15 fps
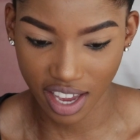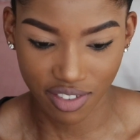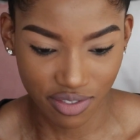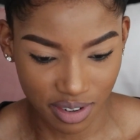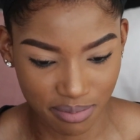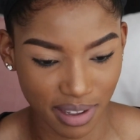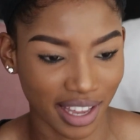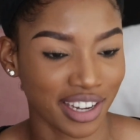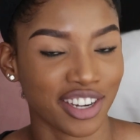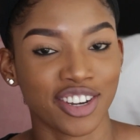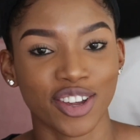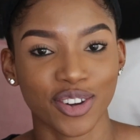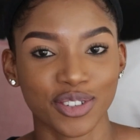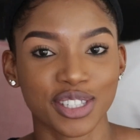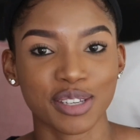Everybody
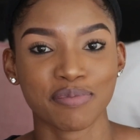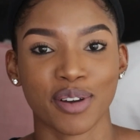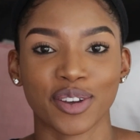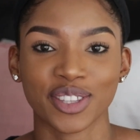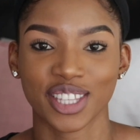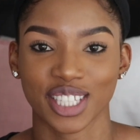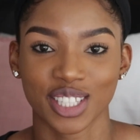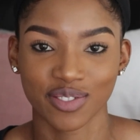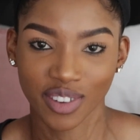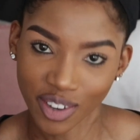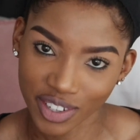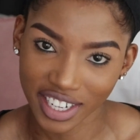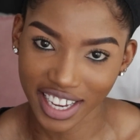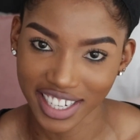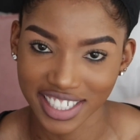knows about this
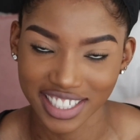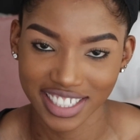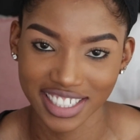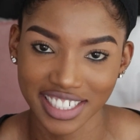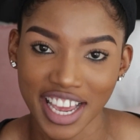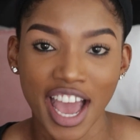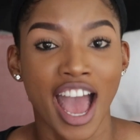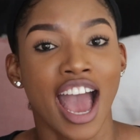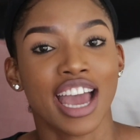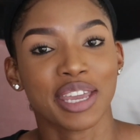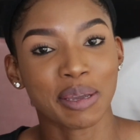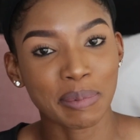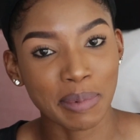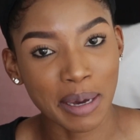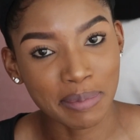foundation.
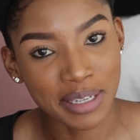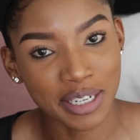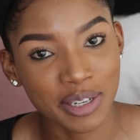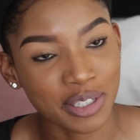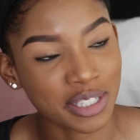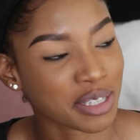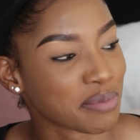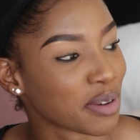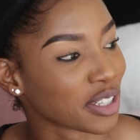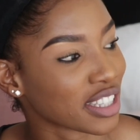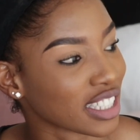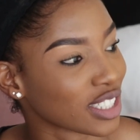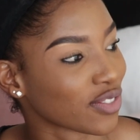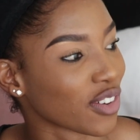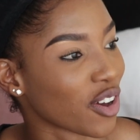Your mama knows about
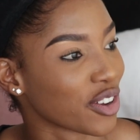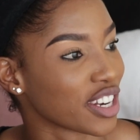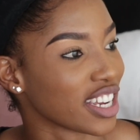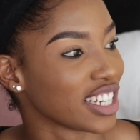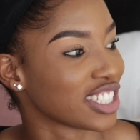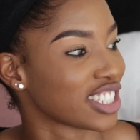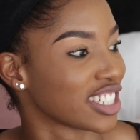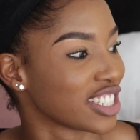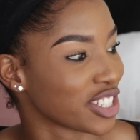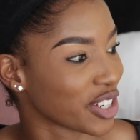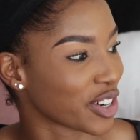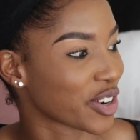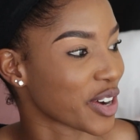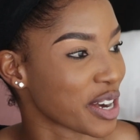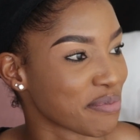this foundation.
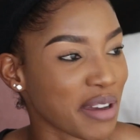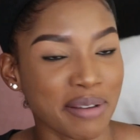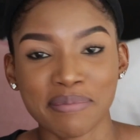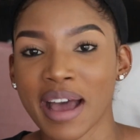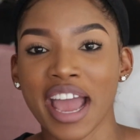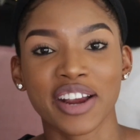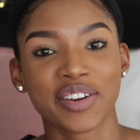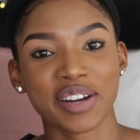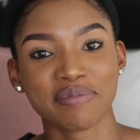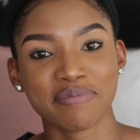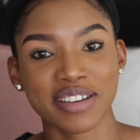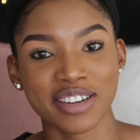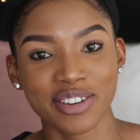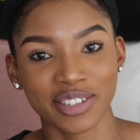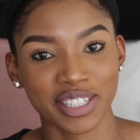Your grandma, my
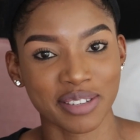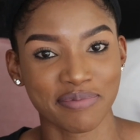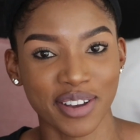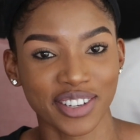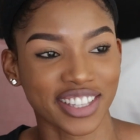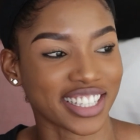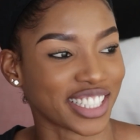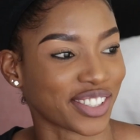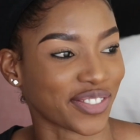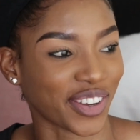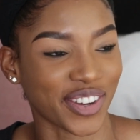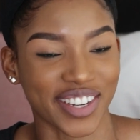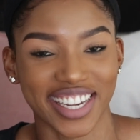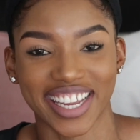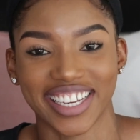grandma knows about this
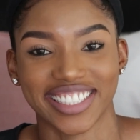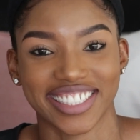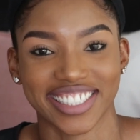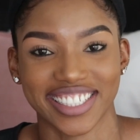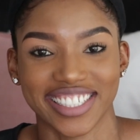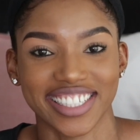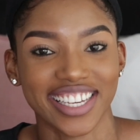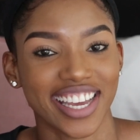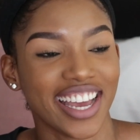foundation.